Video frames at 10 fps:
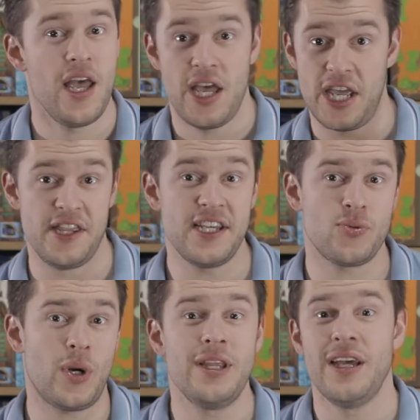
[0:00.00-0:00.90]
In this
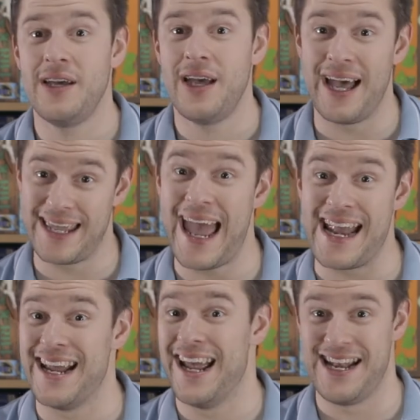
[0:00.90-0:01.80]
one, again,
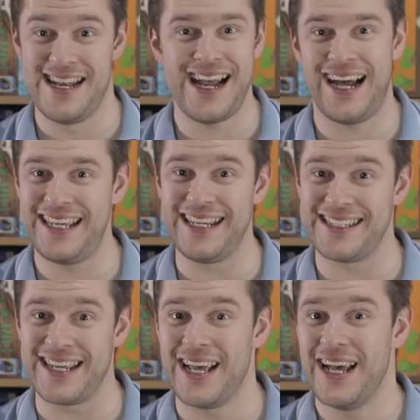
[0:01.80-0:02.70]
not
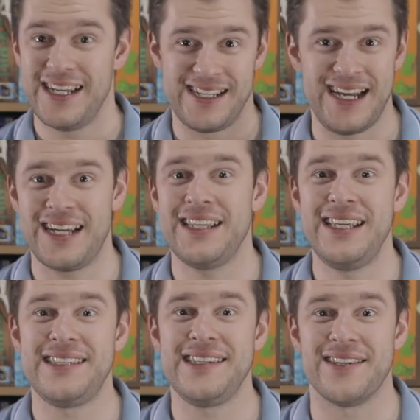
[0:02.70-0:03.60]
easy. Not an
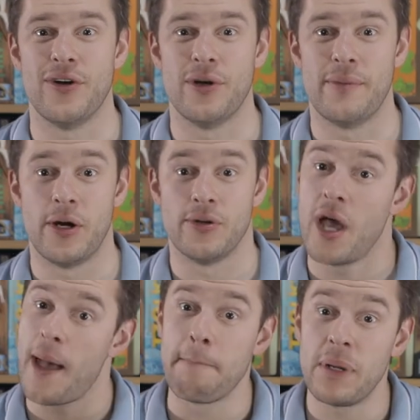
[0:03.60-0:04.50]
easy solo mode.
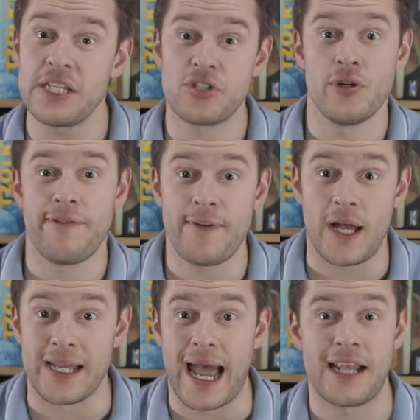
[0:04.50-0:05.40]
But it's good
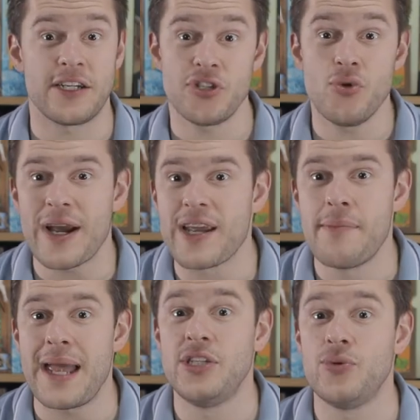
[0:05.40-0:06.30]
fun, and I do
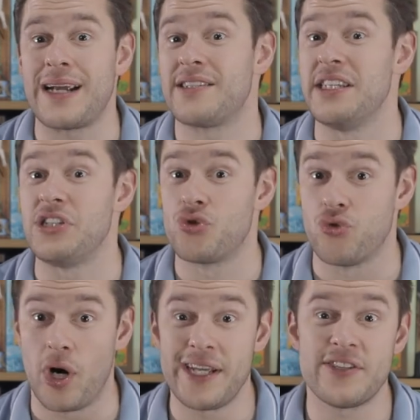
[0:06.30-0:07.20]
recommend you actually
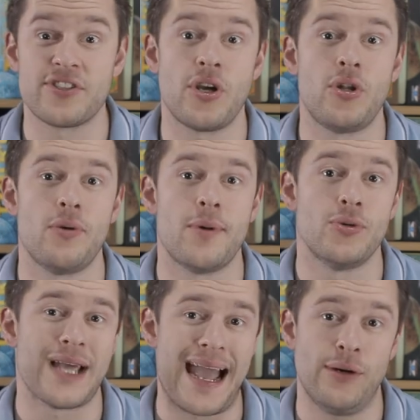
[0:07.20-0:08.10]
try the solo mode
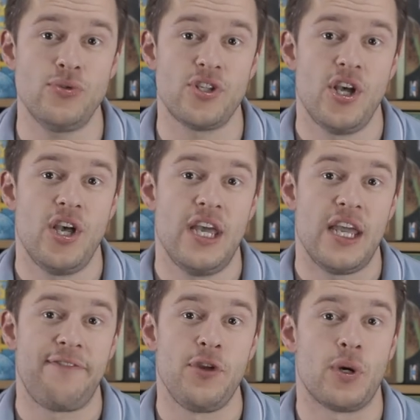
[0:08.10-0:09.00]
out
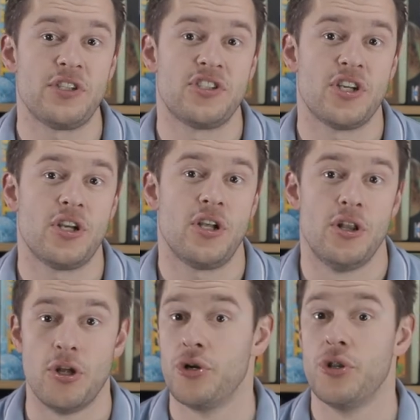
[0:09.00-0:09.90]
if you want to
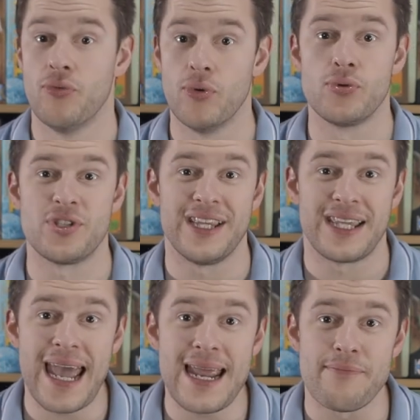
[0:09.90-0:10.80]
learn the rules of the
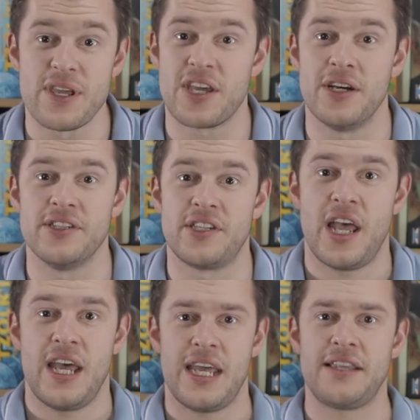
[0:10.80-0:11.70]
game because
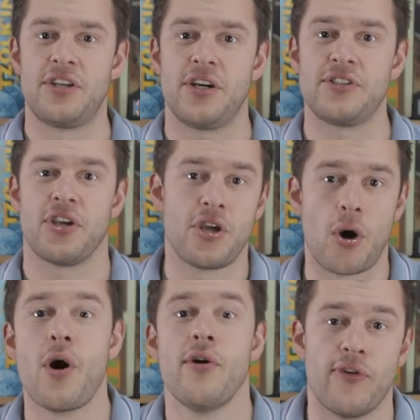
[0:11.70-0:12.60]
it does go
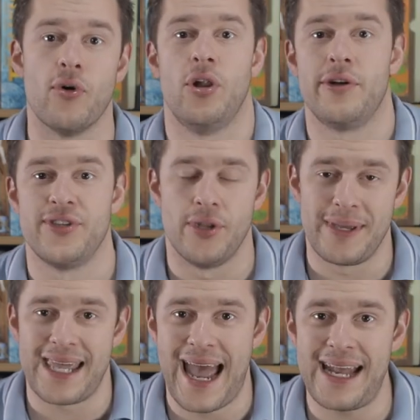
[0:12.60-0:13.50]
over a lot of the
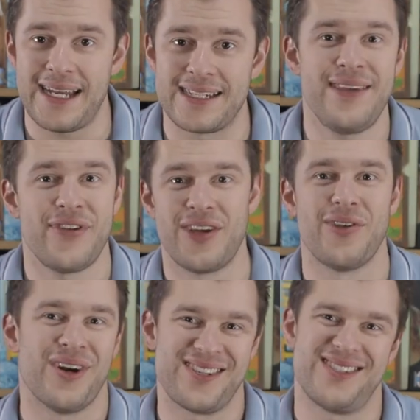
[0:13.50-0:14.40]
mechanics, even though there
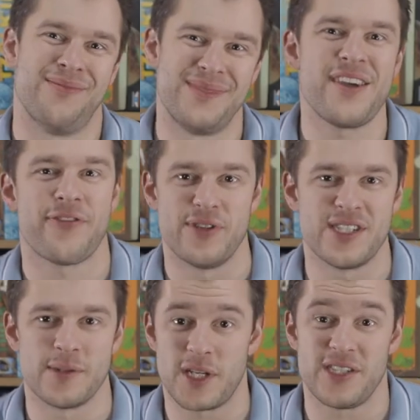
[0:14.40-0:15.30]
are some differences
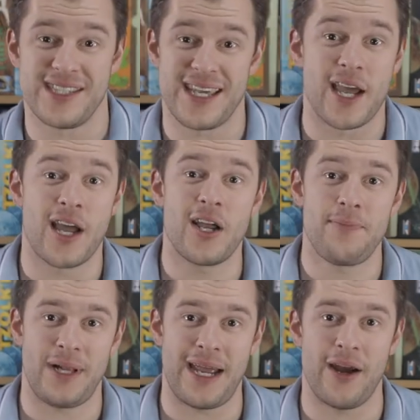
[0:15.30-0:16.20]
because of the AI
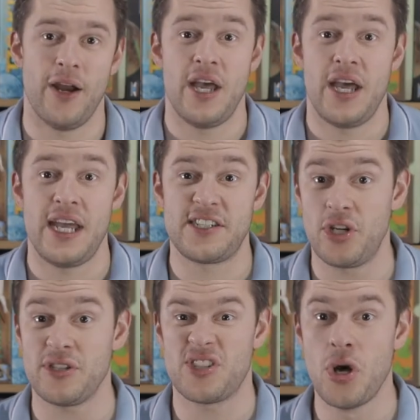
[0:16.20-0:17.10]
player, it's
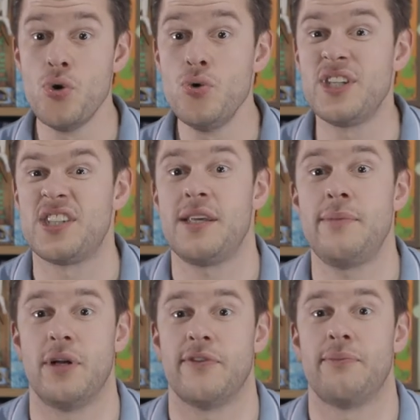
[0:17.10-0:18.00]
not too
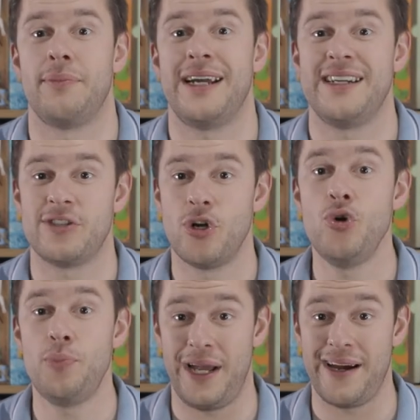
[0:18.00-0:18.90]
dissimilar from playing a two
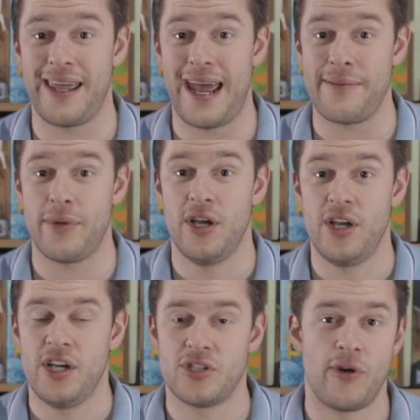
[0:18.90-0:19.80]
player game.
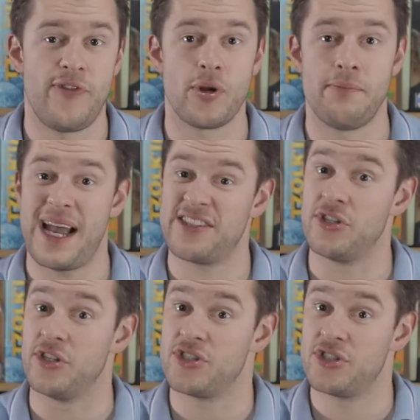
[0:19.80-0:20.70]
So if you can master the
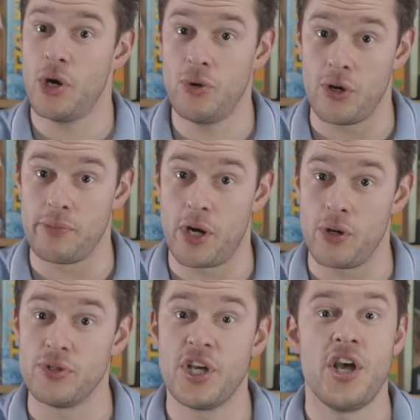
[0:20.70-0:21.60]
solo
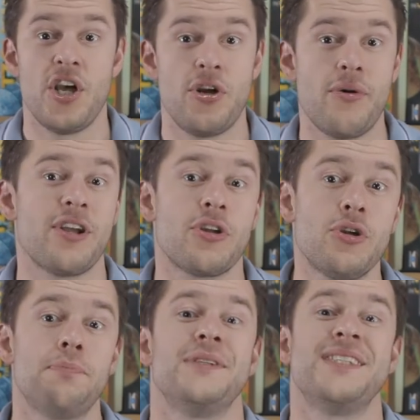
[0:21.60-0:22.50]
mode, you're in a good
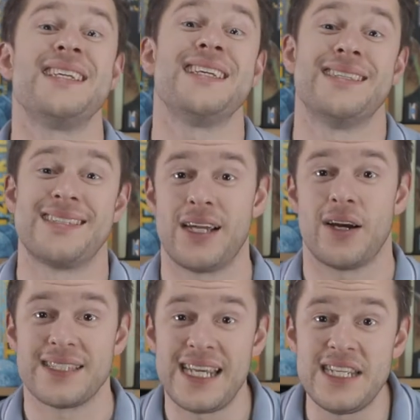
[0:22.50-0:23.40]
position to start
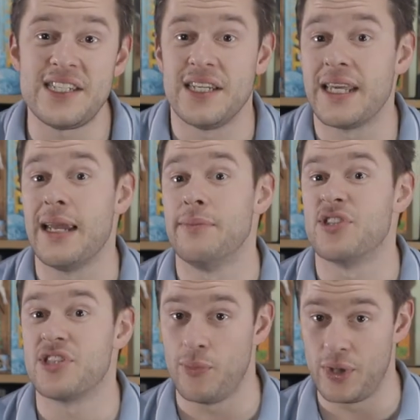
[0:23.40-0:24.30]
teaching the game to
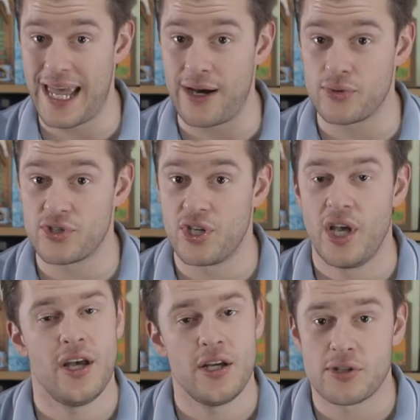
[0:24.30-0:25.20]
someone else.
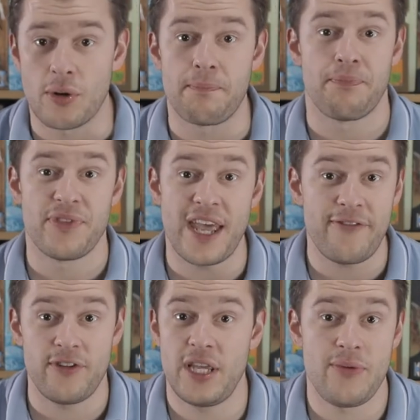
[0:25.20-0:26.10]
So
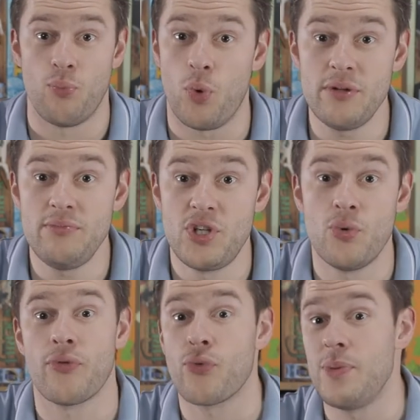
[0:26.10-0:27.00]
definitely one, two, or
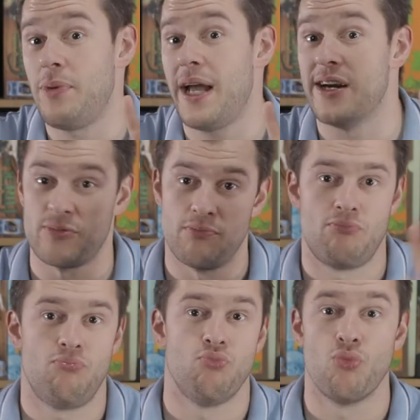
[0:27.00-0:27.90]
three players
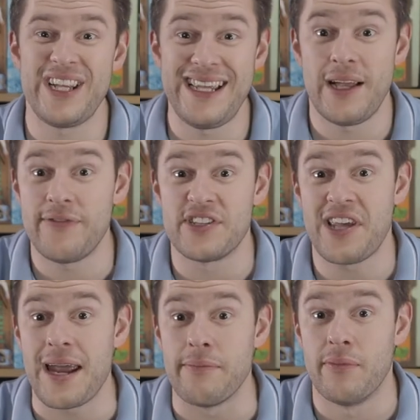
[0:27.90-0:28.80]
really love this
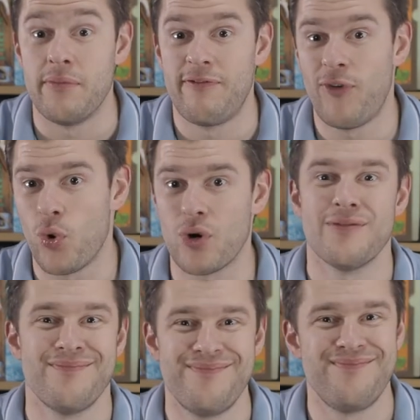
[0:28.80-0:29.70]
game. Four,
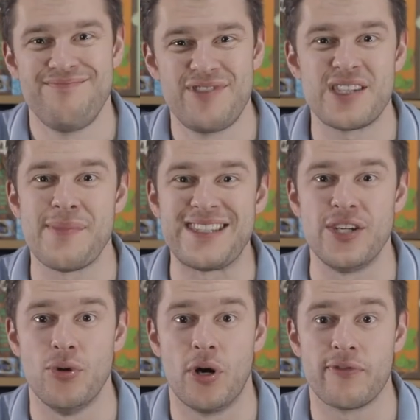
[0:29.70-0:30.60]
just a bit too
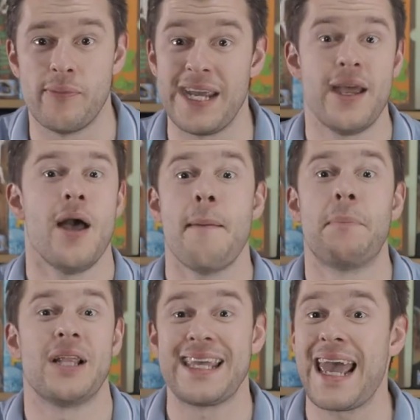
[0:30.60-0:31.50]
long for me, but
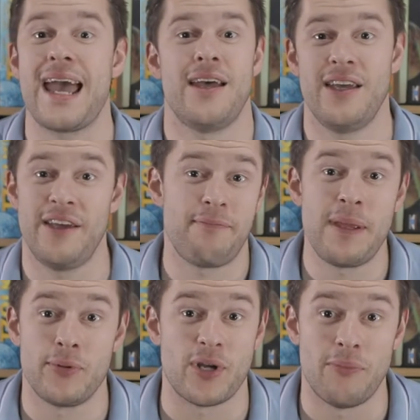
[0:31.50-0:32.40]
I get if
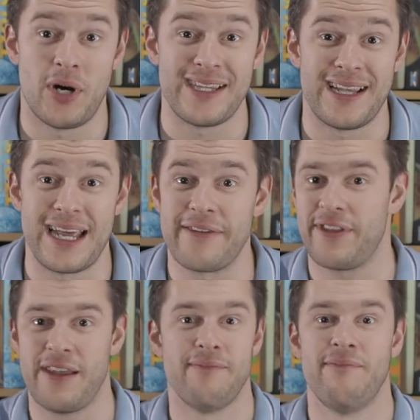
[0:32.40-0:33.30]
people don't mind the length,
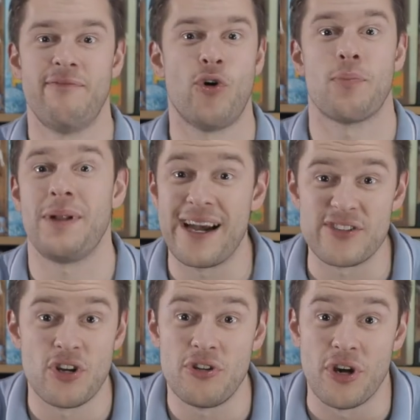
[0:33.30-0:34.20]
then Four players,
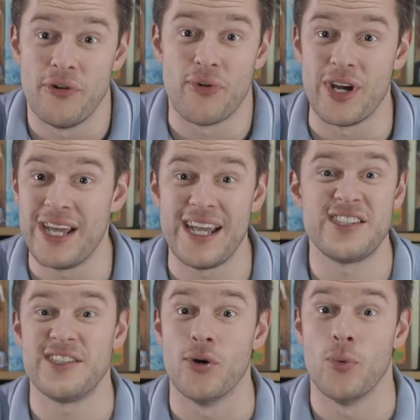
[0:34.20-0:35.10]
go for it. It
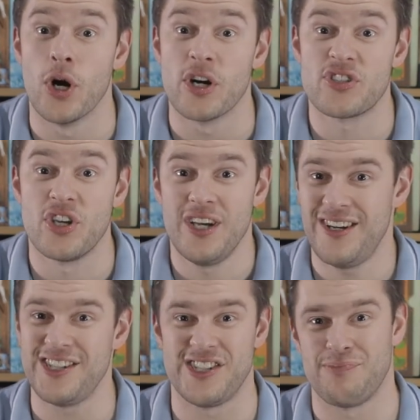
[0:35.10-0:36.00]
still works. I
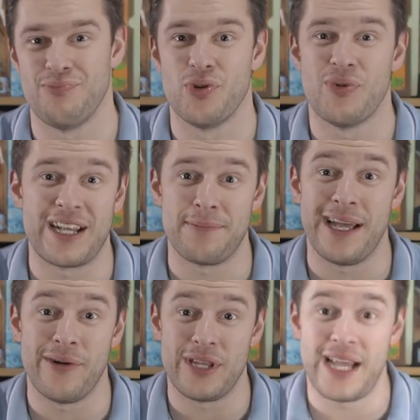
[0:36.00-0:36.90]
just would rather play it
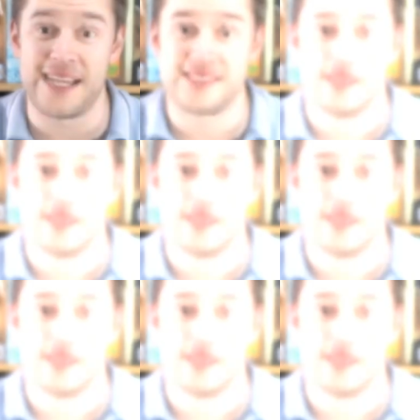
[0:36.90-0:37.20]
with less.